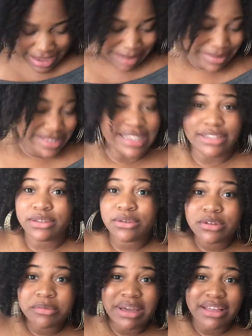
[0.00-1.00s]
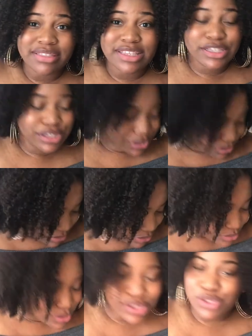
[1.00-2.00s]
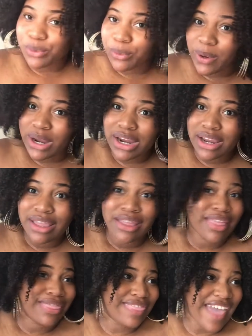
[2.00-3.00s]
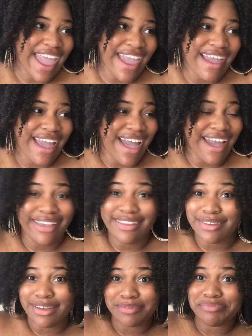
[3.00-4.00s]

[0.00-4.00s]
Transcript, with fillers: I've been telling you about this cute little store that I